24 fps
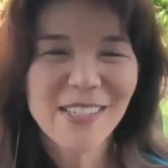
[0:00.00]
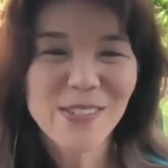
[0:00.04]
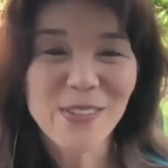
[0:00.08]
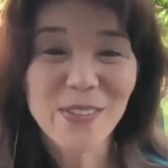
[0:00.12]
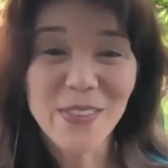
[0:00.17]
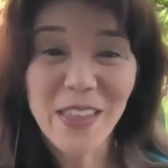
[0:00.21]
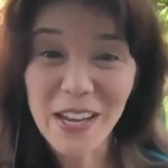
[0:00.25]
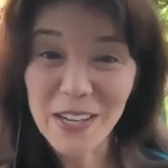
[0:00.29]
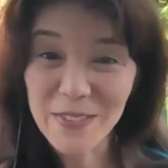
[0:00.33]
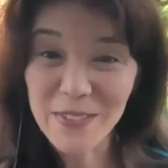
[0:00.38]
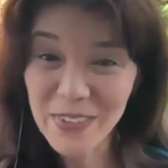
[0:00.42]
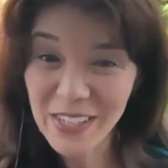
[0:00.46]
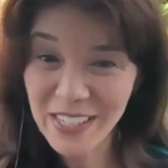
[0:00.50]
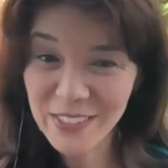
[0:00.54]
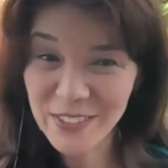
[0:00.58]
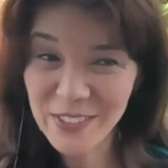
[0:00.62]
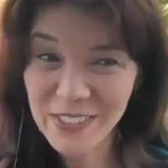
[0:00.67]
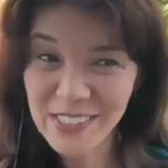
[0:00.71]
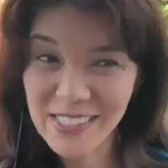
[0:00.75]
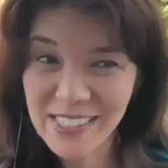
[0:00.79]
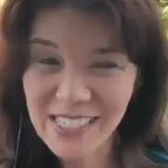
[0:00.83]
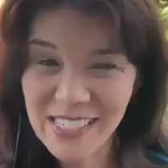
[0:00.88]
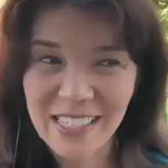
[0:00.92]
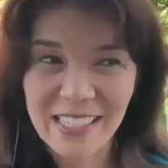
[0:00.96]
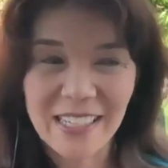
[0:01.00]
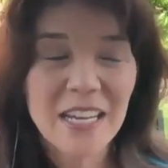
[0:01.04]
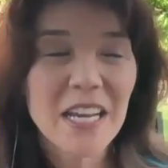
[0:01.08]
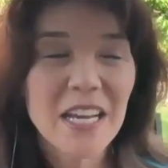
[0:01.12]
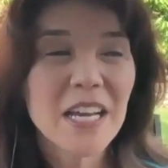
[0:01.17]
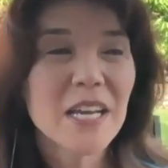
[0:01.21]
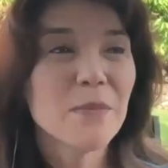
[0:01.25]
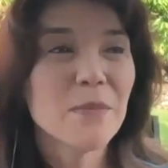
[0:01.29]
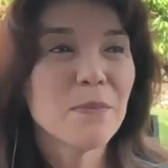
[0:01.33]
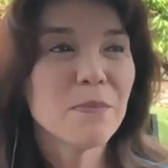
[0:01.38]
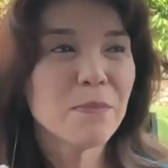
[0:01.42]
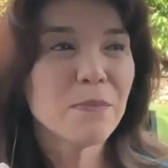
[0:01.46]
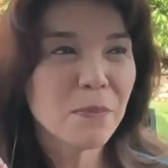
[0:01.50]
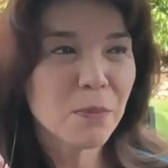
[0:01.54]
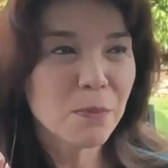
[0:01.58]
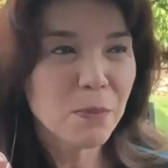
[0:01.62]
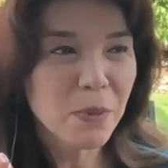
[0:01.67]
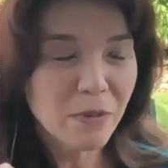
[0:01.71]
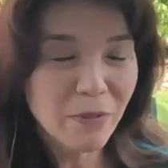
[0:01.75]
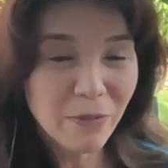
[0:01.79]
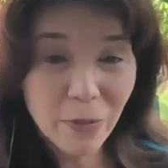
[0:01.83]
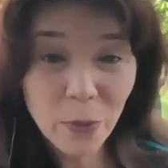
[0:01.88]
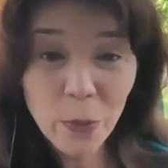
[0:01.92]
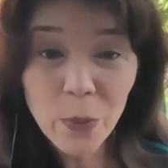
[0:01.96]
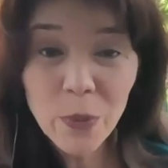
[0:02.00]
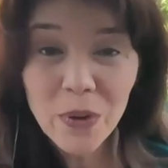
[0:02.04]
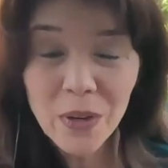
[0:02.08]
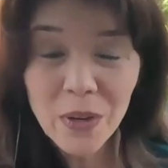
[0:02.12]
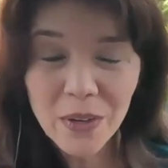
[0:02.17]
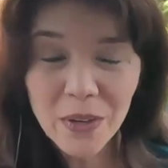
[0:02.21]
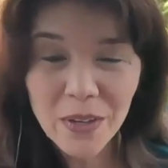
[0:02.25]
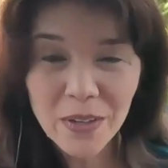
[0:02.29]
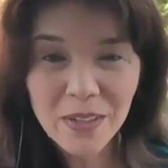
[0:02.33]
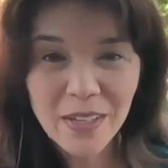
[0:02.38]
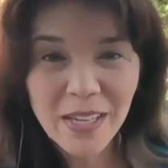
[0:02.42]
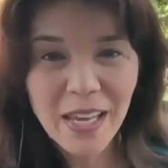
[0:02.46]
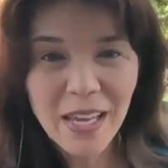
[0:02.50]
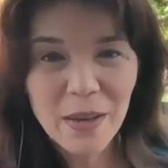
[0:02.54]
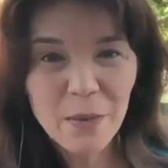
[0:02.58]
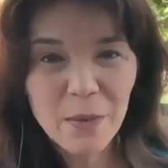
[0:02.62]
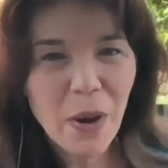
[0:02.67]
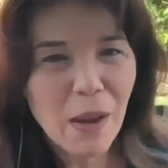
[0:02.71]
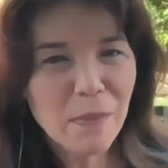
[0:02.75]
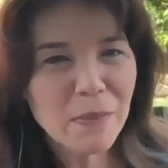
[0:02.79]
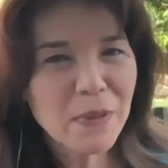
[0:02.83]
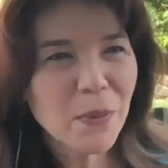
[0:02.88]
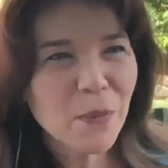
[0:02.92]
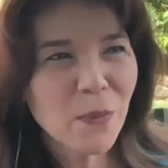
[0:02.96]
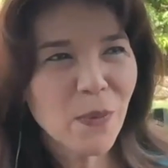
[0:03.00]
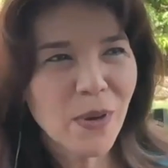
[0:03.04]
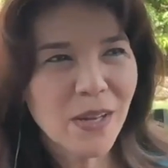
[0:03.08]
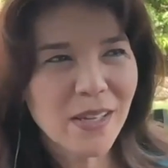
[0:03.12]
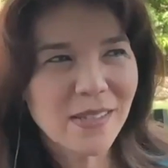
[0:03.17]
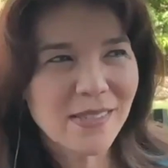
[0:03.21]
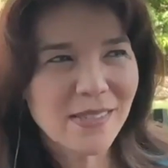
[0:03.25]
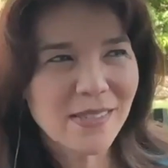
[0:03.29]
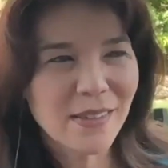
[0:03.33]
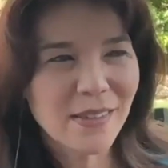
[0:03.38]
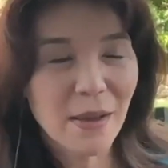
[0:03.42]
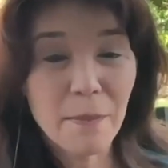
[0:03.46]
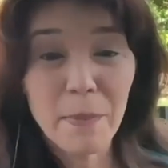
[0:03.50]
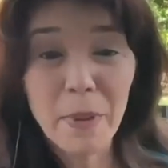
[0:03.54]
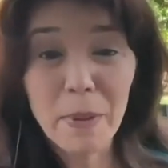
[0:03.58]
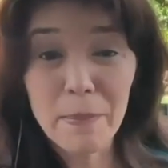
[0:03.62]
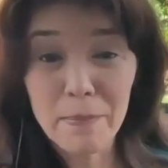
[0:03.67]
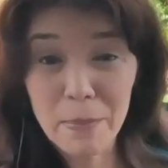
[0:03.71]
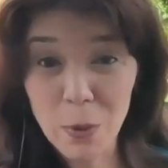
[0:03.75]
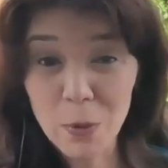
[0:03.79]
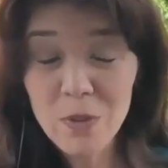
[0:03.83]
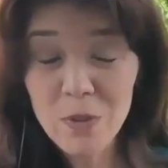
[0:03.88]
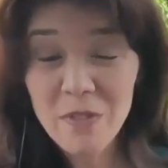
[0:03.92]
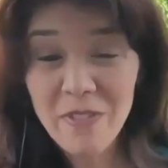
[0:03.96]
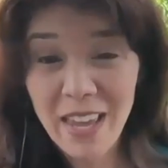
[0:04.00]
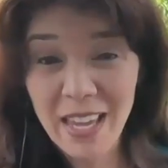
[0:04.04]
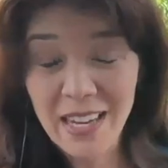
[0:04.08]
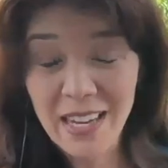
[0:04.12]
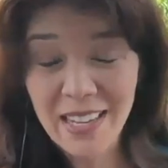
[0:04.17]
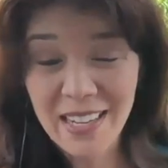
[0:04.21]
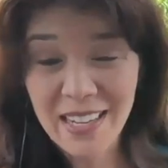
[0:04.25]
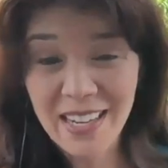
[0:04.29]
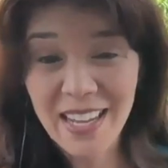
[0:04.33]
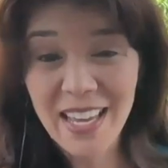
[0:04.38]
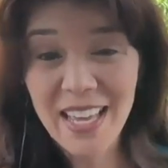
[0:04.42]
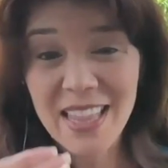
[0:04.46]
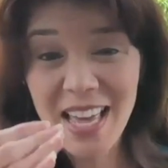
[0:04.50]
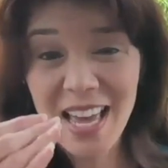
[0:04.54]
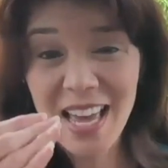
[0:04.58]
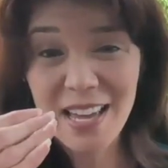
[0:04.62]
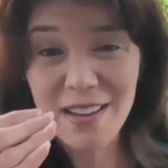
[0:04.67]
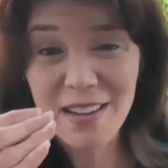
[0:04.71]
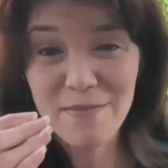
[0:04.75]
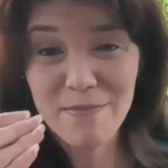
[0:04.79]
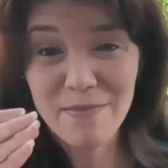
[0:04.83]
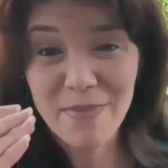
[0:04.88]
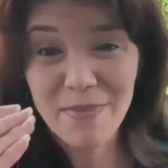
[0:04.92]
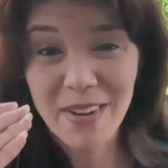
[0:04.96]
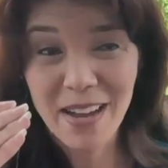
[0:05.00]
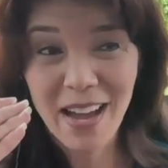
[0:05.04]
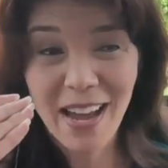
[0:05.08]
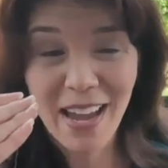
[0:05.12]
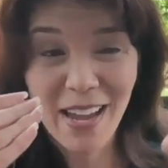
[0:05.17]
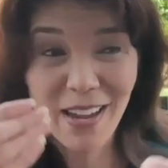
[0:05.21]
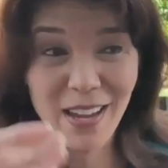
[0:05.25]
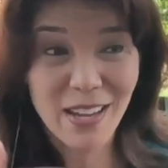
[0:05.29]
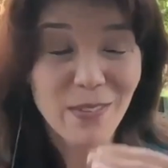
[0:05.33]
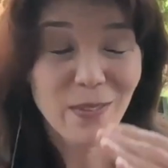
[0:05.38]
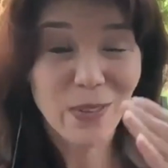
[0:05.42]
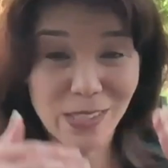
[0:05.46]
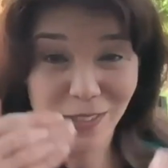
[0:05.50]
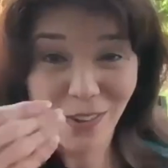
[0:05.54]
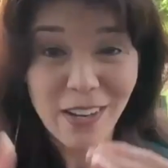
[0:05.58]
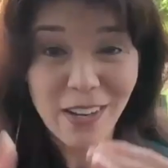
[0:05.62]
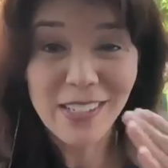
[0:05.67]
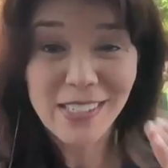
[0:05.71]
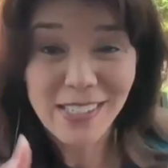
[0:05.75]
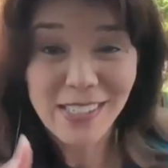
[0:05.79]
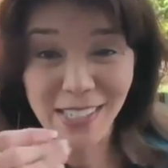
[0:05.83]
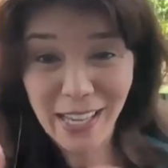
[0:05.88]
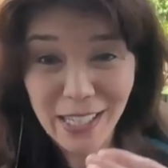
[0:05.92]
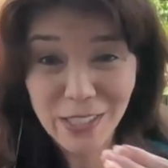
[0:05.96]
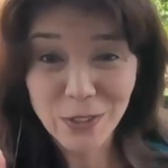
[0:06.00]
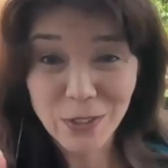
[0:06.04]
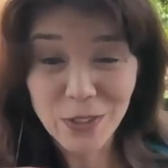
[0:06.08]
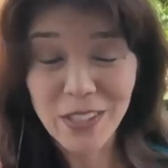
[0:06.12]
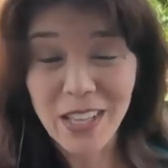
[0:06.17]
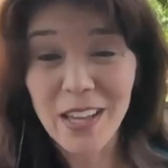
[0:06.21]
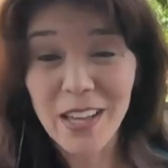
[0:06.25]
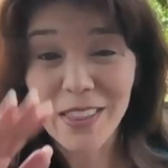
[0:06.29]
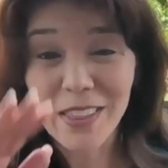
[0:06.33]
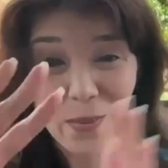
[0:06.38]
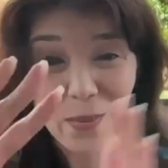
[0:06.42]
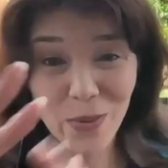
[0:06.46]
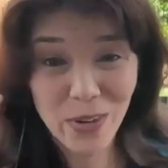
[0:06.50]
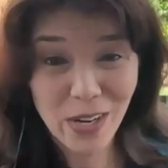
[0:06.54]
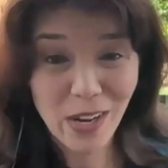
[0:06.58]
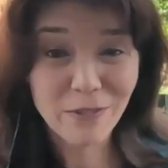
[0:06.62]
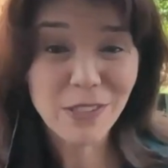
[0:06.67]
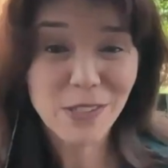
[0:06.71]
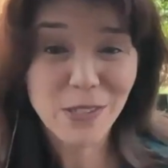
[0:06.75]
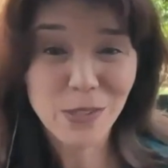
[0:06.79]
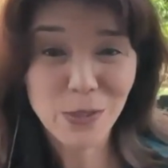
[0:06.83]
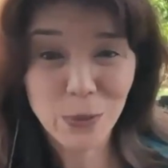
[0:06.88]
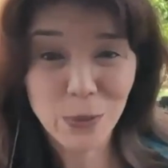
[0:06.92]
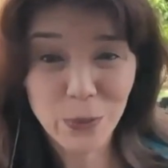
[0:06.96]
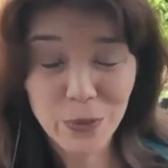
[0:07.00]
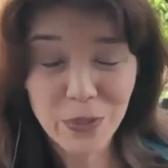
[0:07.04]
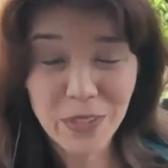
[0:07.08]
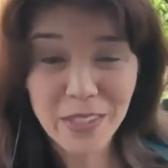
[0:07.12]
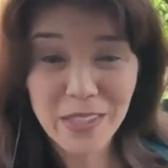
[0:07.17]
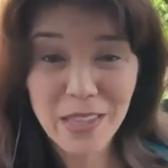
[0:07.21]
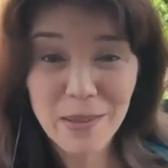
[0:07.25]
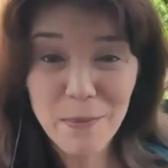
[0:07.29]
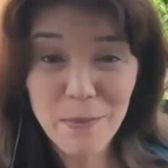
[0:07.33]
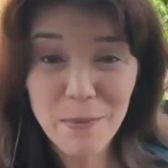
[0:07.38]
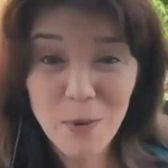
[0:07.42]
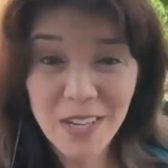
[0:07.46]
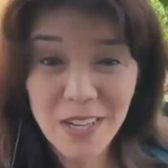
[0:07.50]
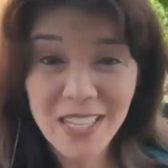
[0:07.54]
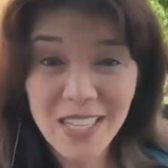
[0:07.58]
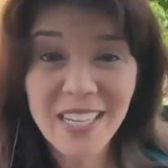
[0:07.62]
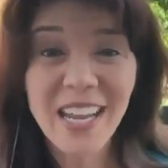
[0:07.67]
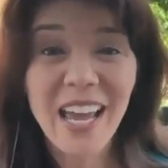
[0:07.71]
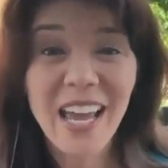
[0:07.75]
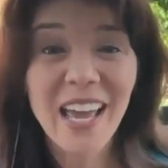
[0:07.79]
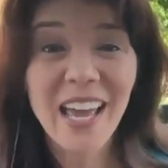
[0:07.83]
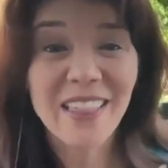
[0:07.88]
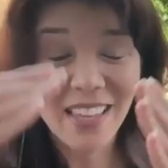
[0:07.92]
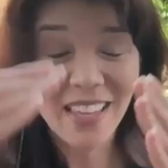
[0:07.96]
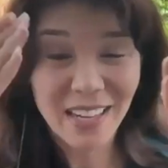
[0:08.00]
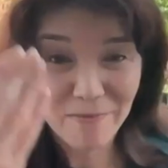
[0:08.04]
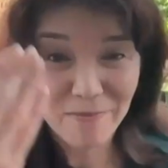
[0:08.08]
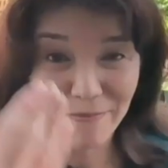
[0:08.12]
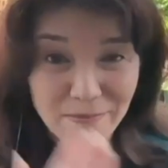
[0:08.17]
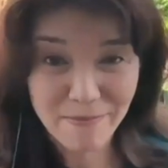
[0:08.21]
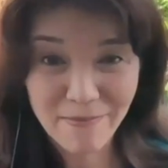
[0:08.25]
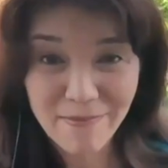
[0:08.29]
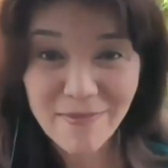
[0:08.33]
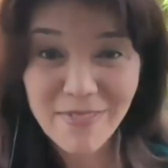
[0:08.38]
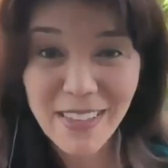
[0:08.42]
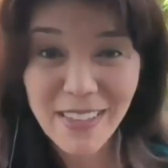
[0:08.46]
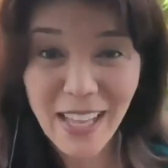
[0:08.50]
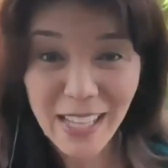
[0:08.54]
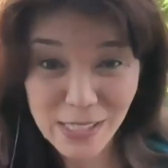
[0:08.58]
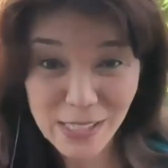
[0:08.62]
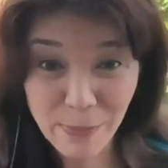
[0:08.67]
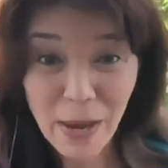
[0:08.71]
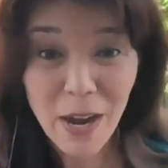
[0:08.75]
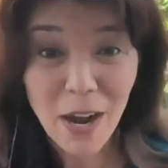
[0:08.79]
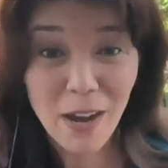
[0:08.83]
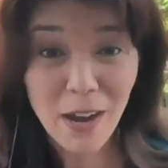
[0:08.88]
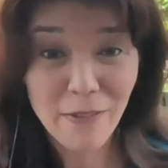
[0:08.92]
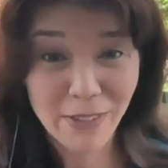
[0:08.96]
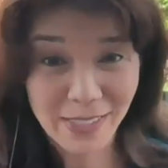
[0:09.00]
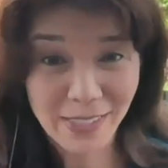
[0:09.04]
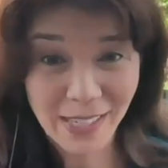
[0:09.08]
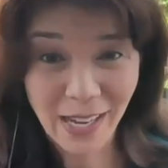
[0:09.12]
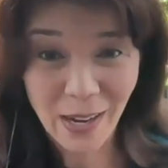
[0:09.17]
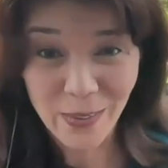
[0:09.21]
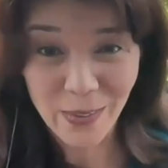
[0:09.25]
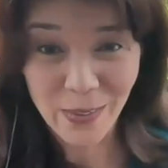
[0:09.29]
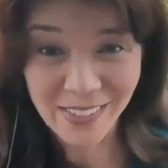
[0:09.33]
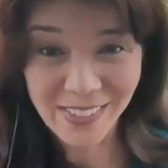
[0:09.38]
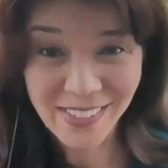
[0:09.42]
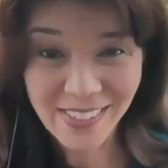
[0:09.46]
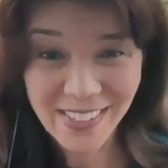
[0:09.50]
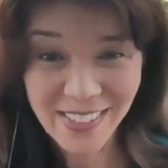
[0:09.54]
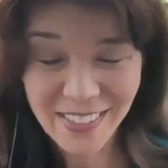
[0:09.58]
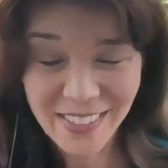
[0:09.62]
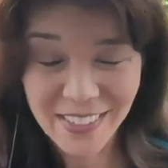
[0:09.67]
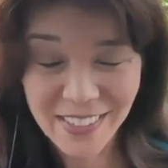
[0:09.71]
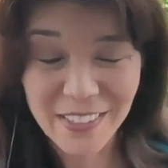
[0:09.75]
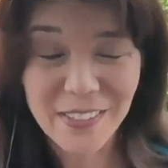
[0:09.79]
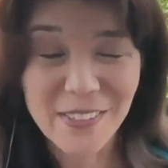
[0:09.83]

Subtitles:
So that'll be interesting. Before, it probably was a bit motivating in that I was on a schedule that they went off to school in the morning, and then that's my office hours.